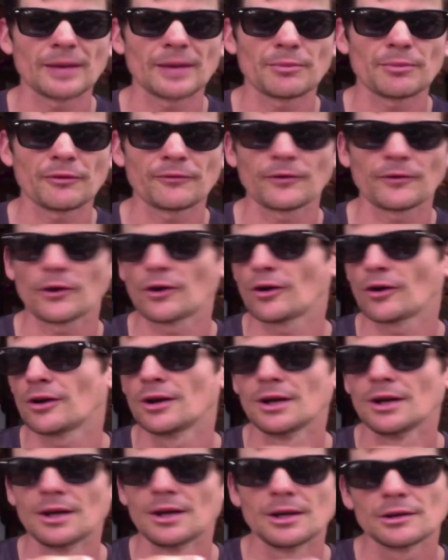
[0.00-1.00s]
prefer,
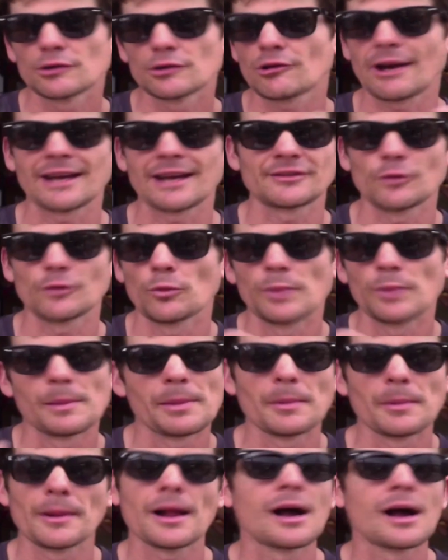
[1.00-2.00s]
cranks, or blah,
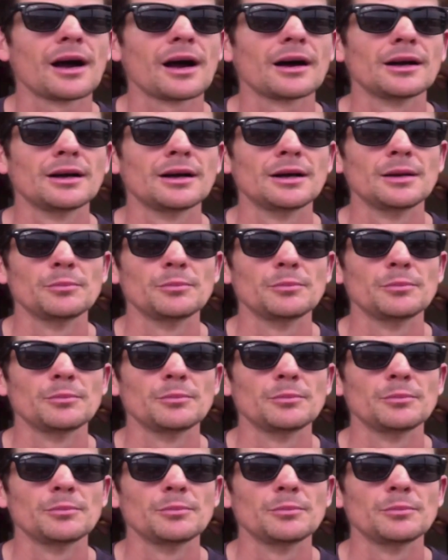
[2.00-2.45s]
blah, blah.